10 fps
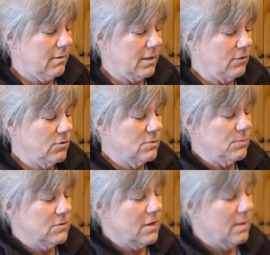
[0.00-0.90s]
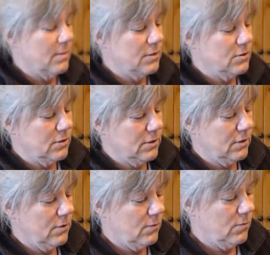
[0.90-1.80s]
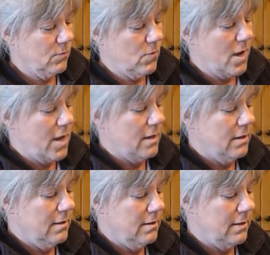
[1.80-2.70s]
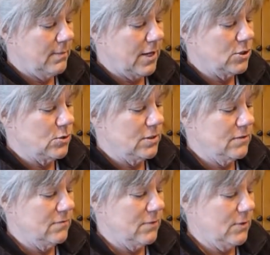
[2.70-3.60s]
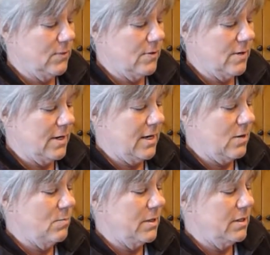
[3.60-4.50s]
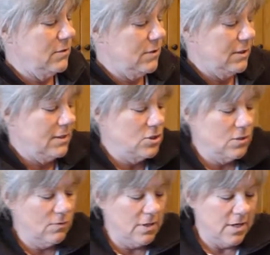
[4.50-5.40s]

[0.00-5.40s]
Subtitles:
at Christmas time I took bread. I'm not doing this very well right now, but you get the general